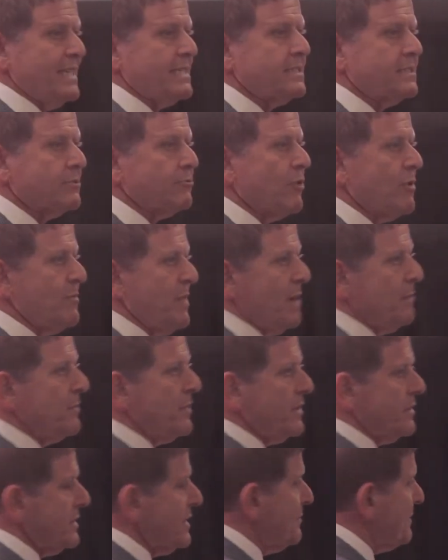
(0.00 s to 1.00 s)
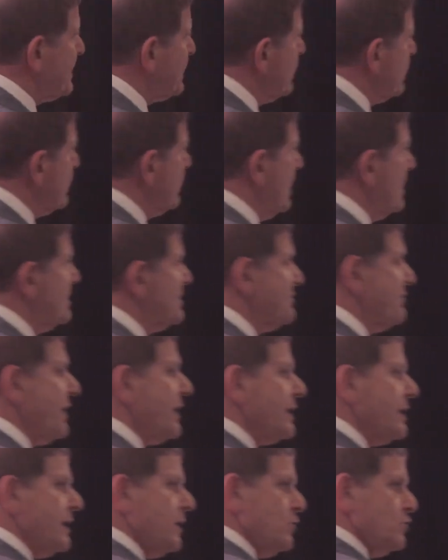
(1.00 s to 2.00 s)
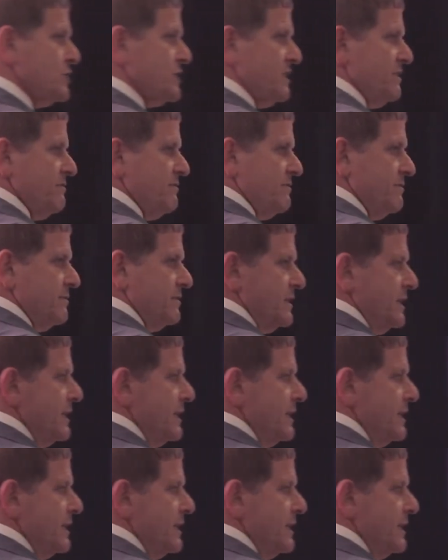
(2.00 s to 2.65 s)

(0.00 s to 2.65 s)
must remember, the material is very elusive.